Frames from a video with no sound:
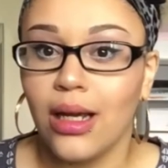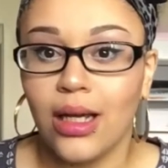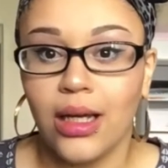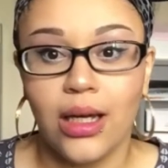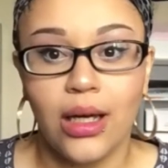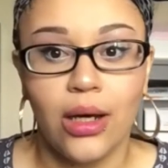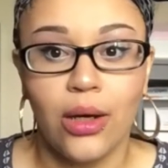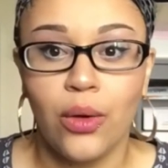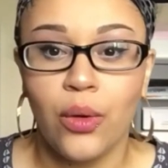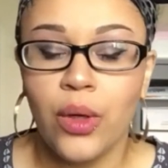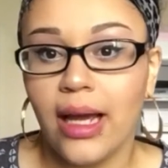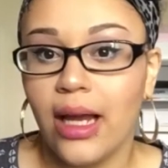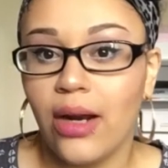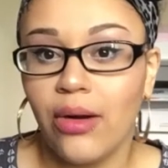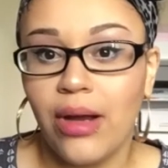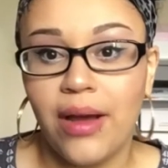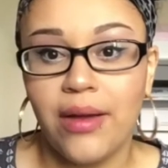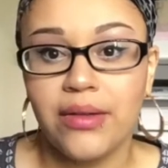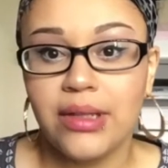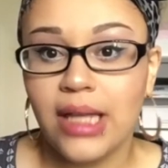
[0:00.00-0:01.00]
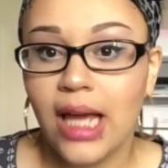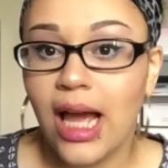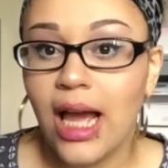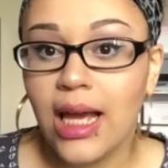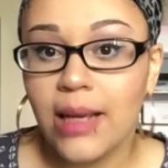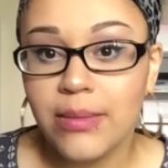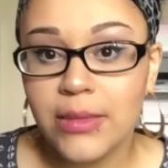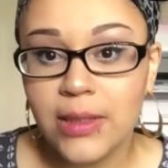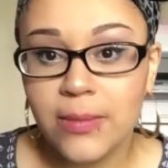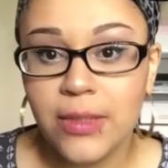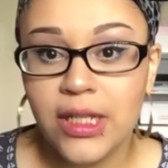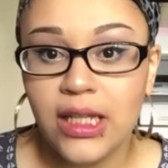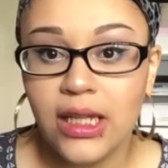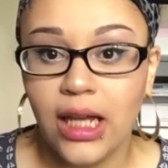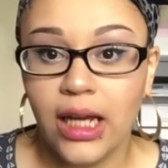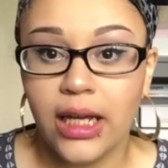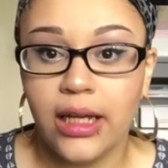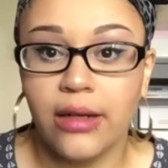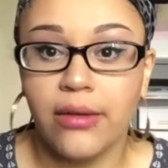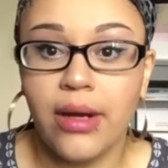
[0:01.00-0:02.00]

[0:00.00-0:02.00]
go. I don't have time to be lugging